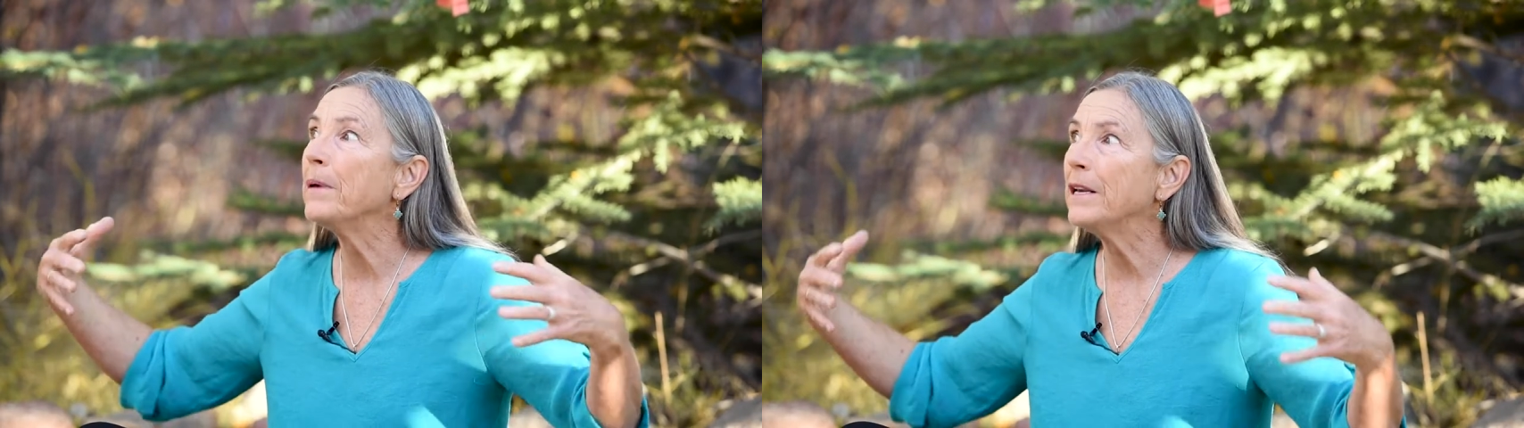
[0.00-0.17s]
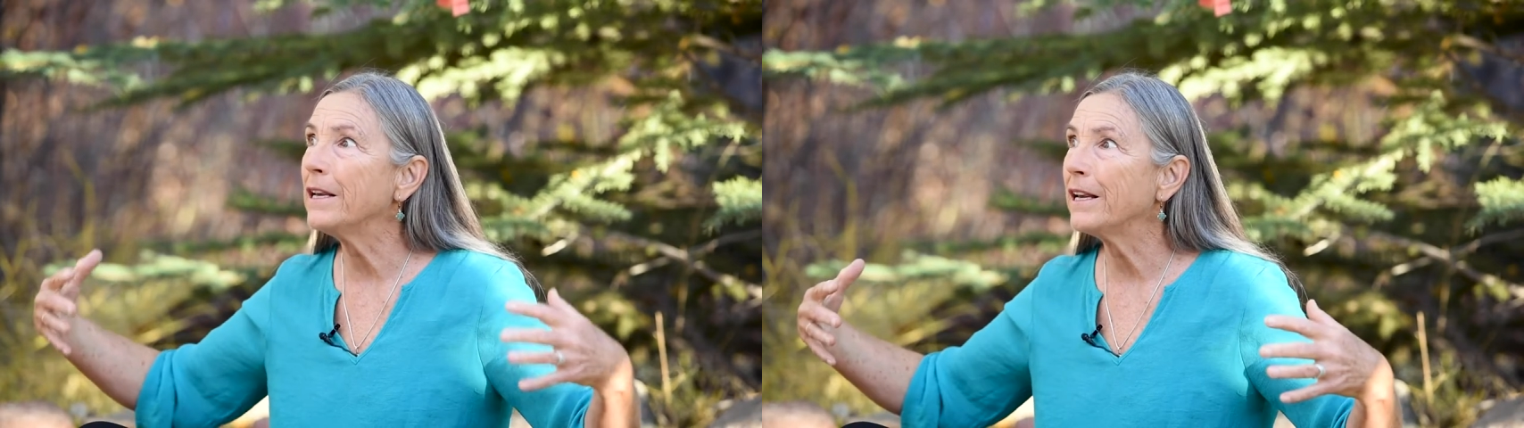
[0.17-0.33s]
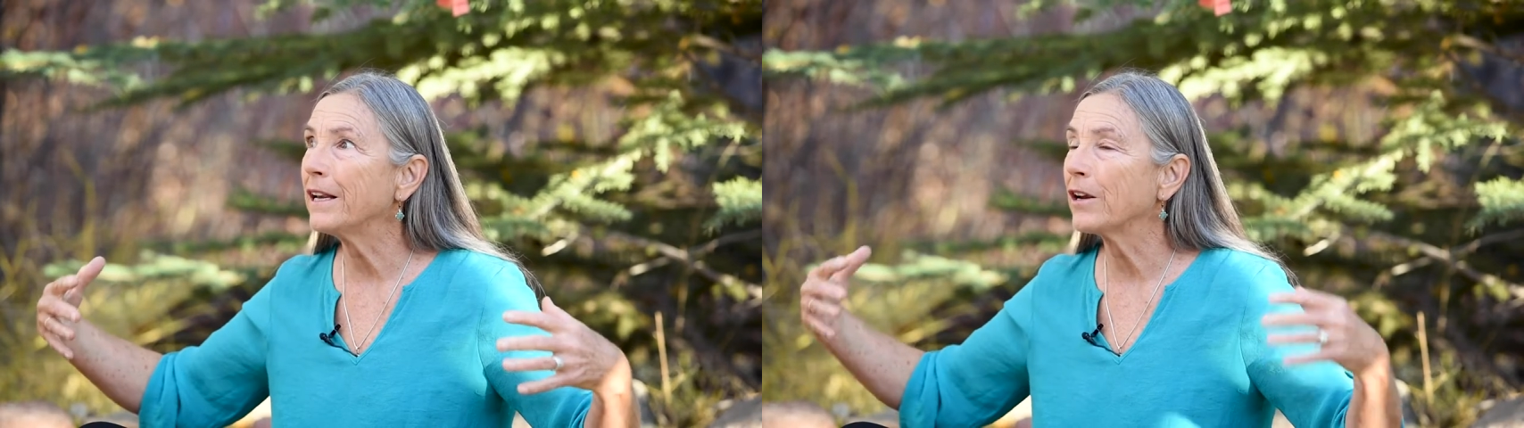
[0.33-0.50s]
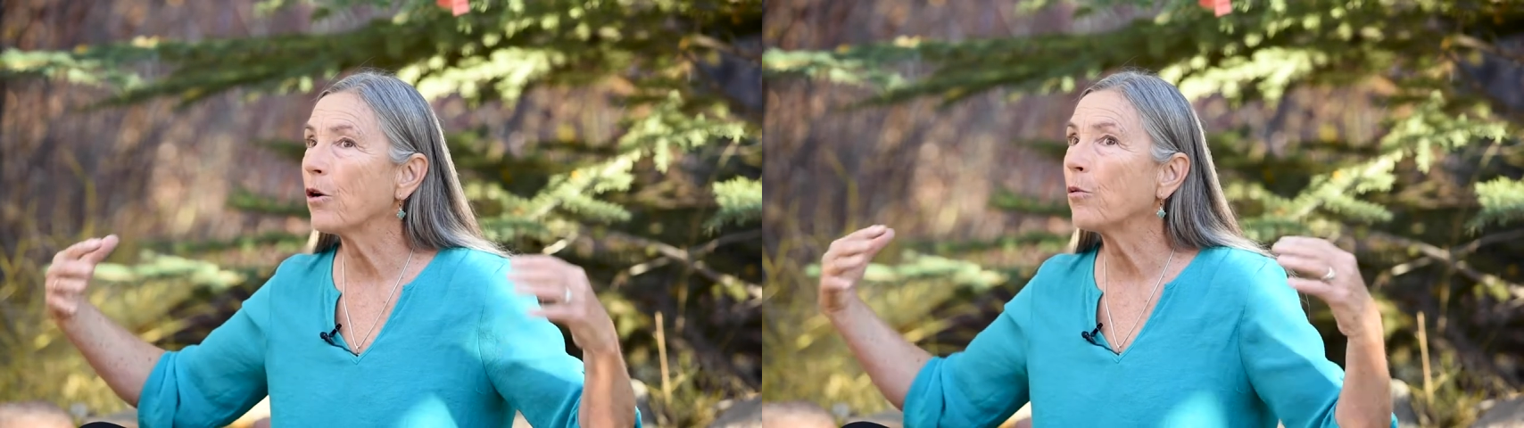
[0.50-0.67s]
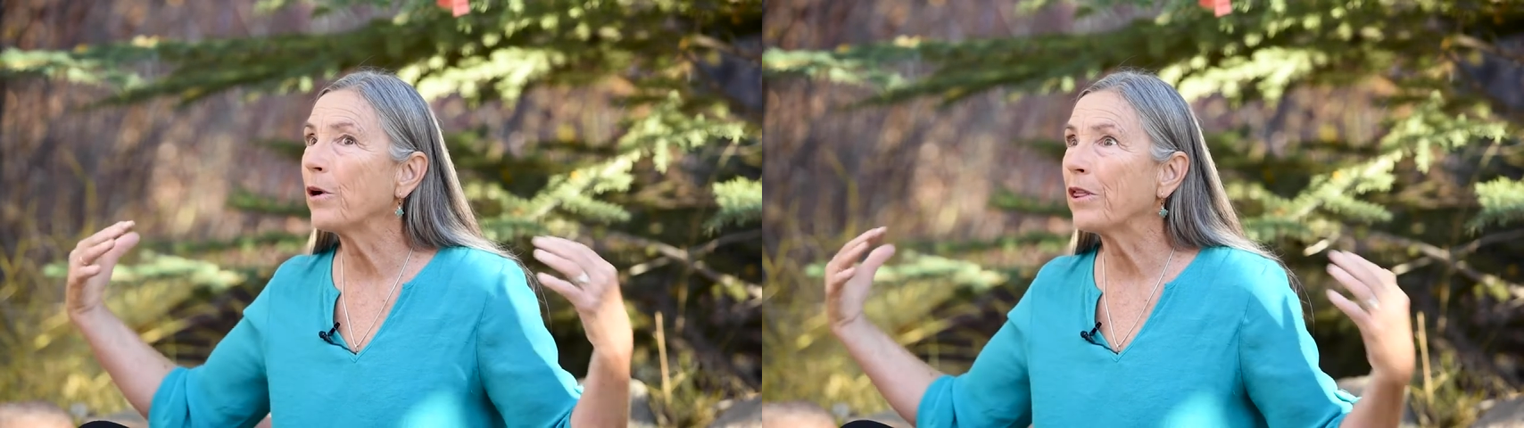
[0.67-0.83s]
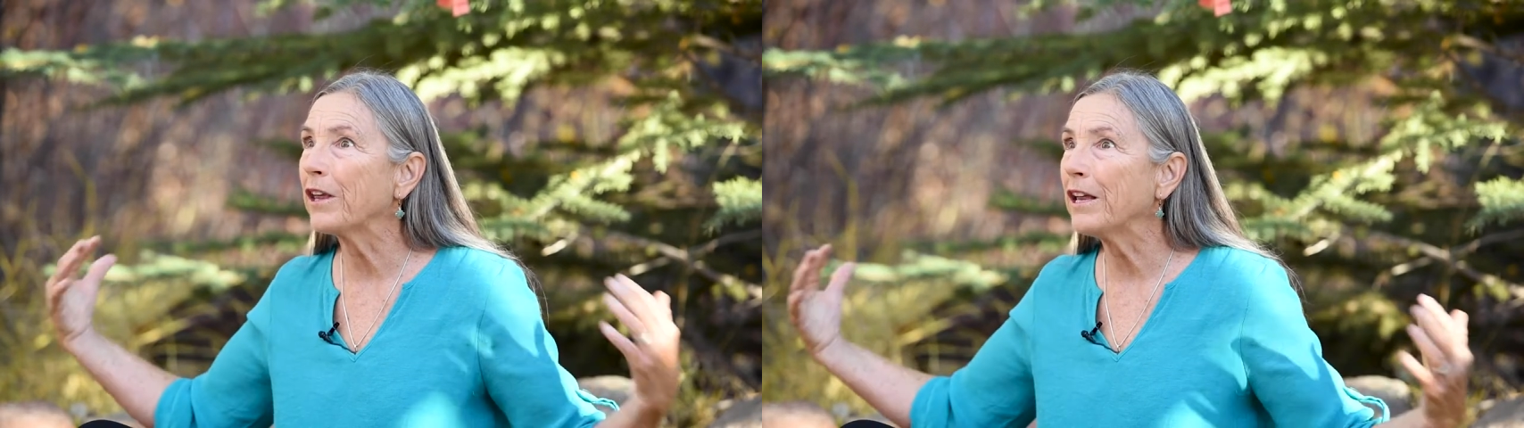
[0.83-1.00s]
being
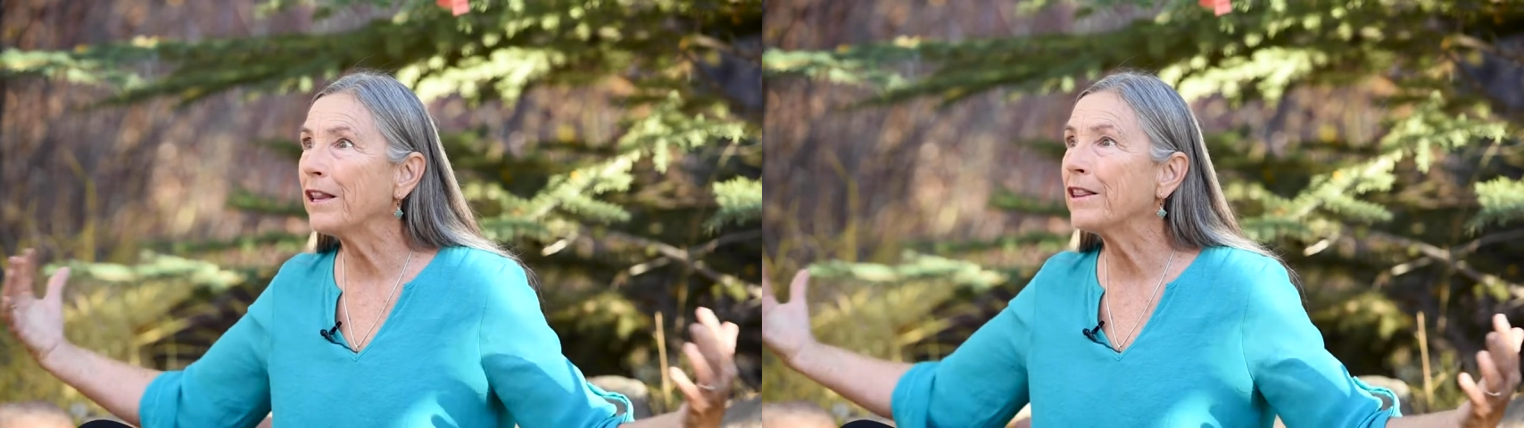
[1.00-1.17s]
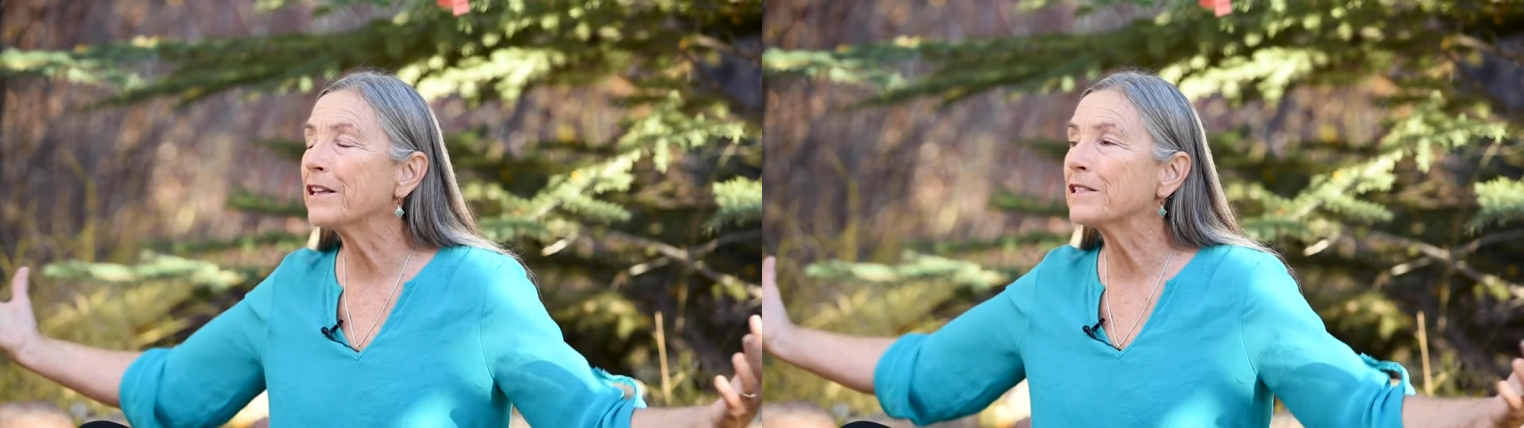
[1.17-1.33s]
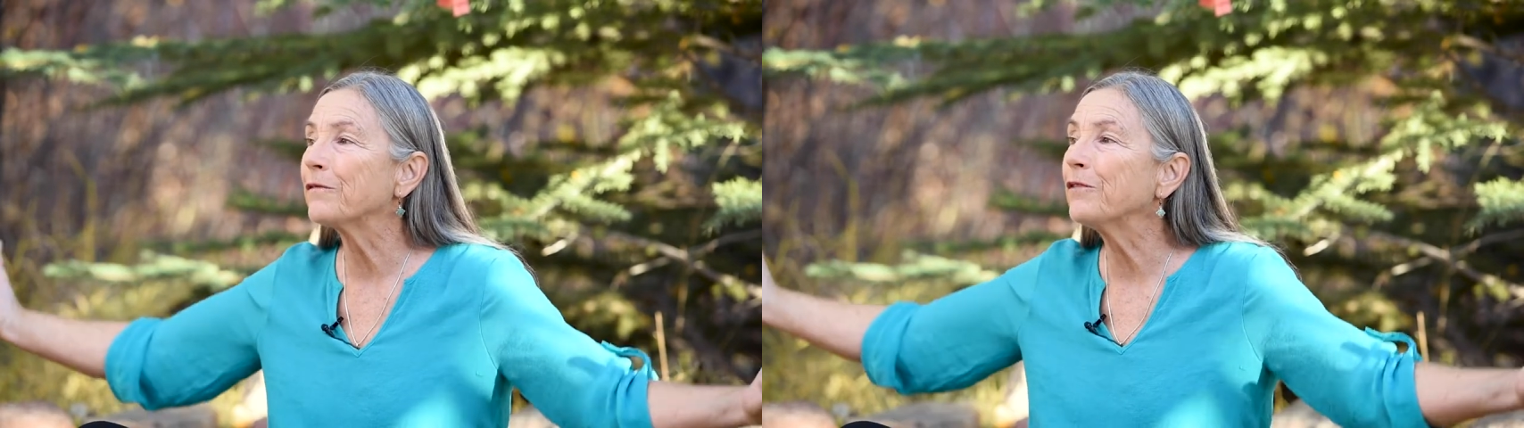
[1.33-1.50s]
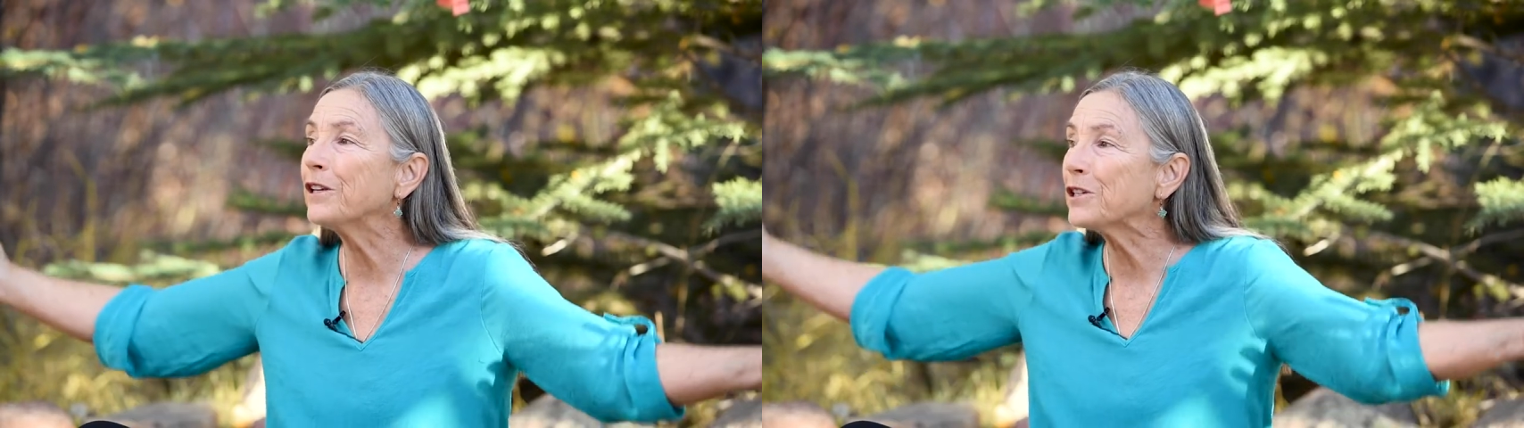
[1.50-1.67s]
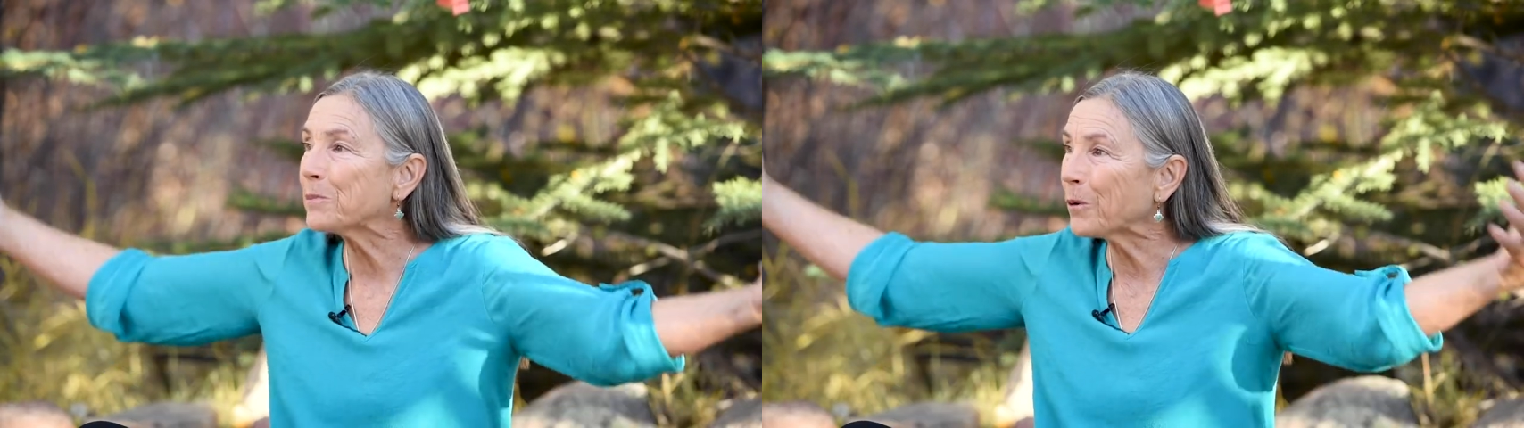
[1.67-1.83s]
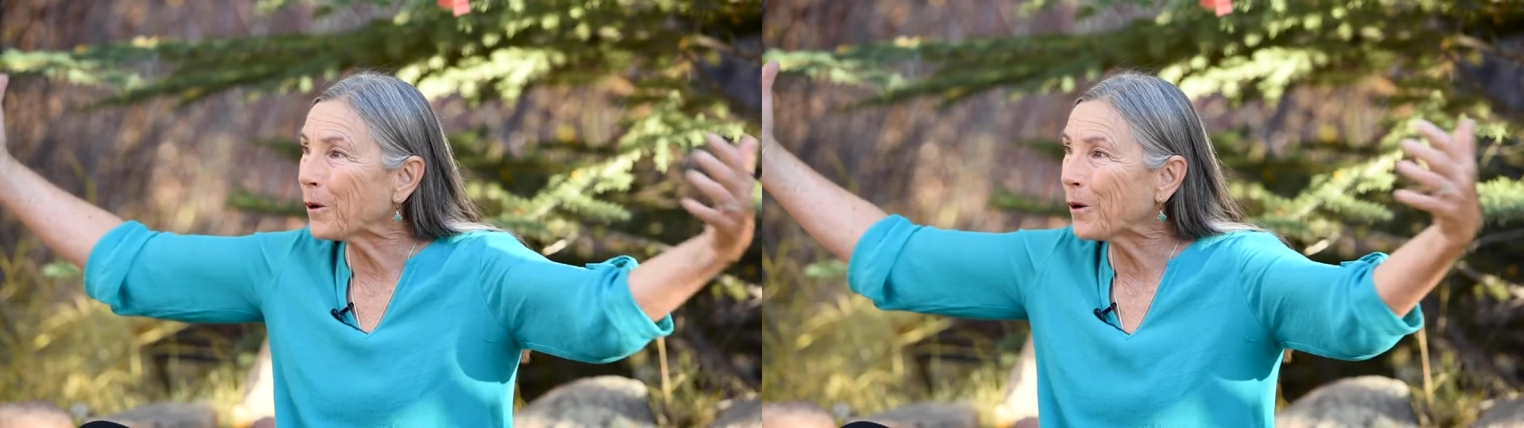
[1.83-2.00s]
within this
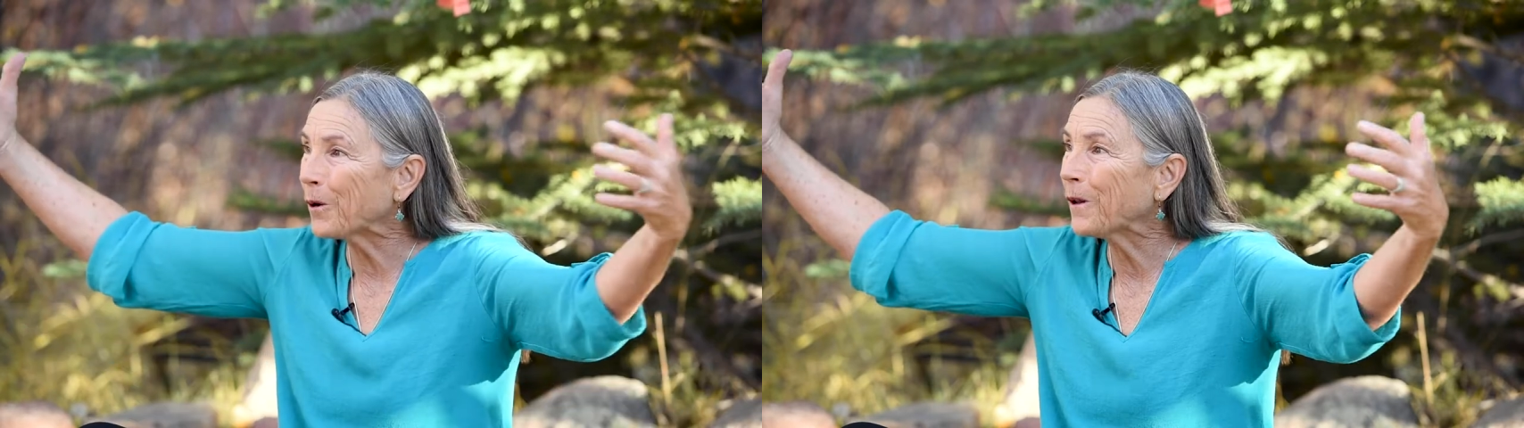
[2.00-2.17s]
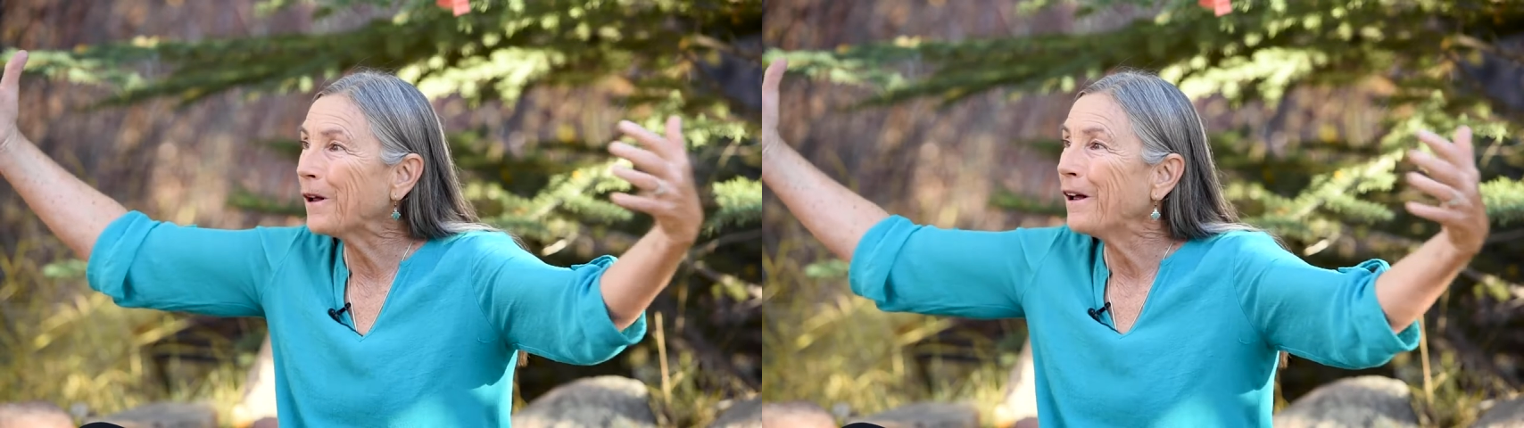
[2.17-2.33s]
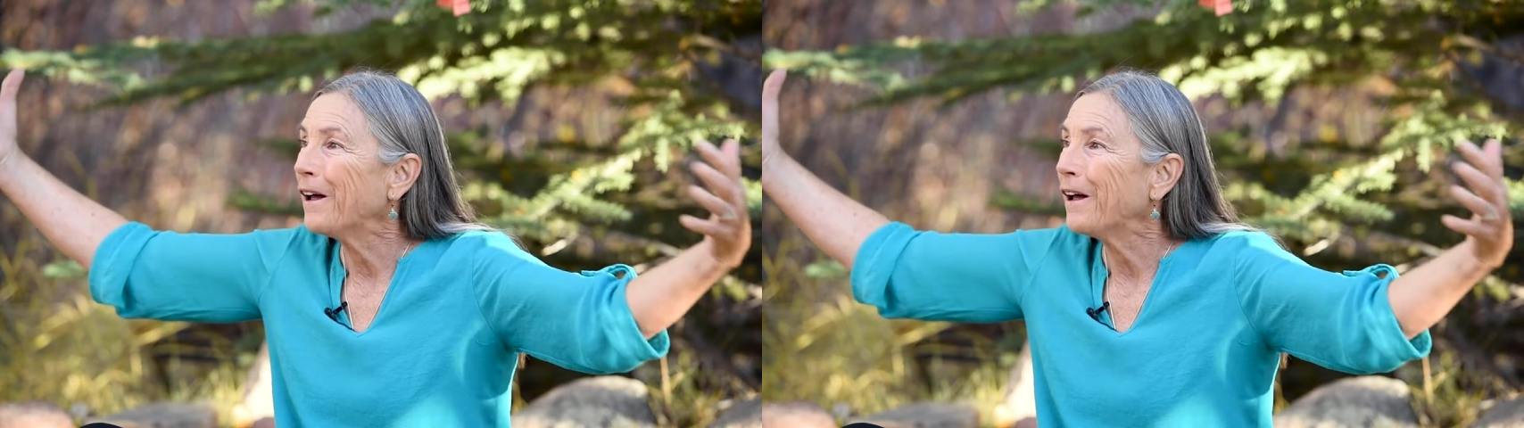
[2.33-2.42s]
fishbowl